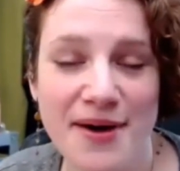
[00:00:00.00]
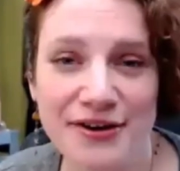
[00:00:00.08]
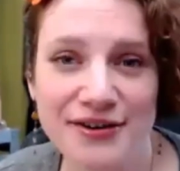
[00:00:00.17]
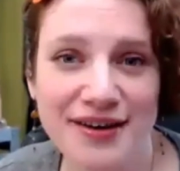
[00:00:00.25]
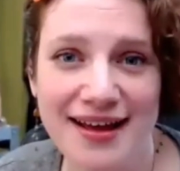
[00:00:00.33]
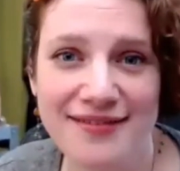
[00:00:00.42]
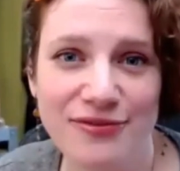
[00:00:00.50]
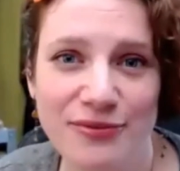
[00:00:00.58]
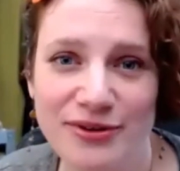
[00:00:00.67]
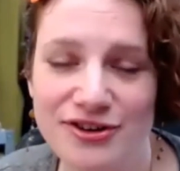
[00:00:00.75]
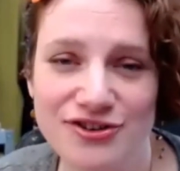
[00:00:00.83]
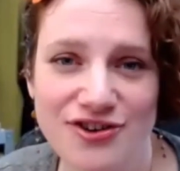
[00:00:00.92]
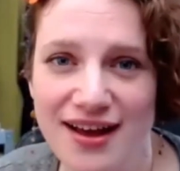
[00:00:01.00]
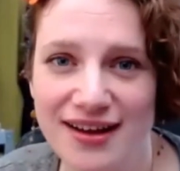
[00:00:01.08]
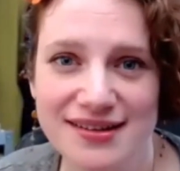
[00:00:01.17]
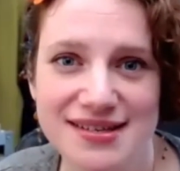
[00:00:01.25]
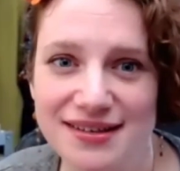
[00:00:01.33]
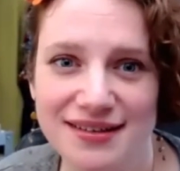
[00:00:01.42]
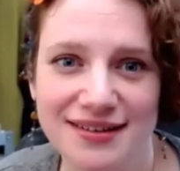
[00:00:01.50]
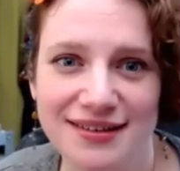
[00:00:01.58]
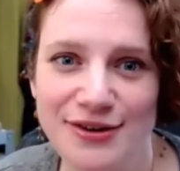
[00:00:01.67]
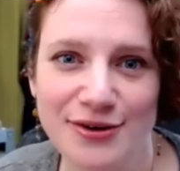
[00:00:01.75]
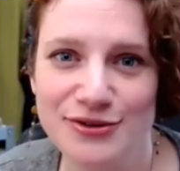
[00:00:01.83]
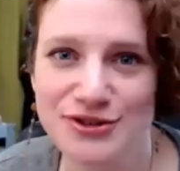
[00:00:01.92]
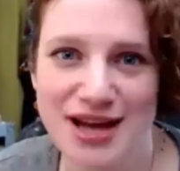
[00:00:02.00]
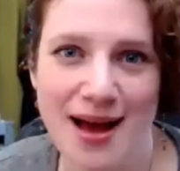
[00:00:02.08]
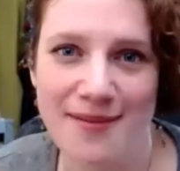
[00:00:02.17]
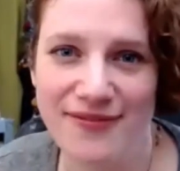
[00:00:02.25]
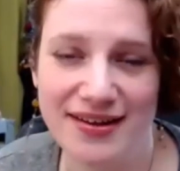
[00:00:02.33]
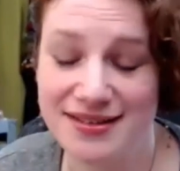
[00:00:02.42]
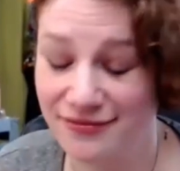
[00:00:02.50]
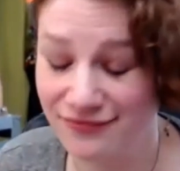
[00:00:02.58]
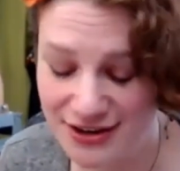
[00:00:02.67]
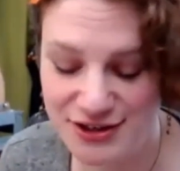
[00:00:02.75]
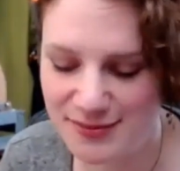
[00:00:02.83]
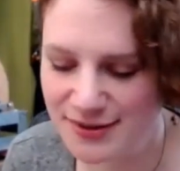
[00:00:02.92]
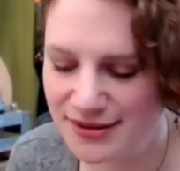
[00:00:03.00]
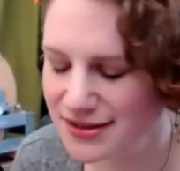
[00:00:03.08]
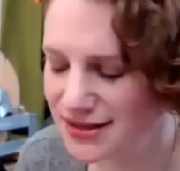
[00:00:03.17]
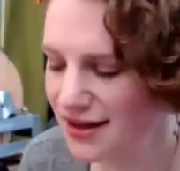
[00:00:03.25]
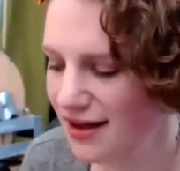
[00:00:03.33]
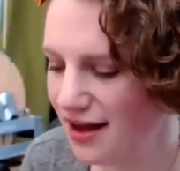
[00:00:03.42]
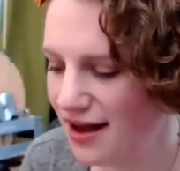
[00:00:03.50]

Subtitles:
a butter knife when you're trying to, you know, chop vegetables.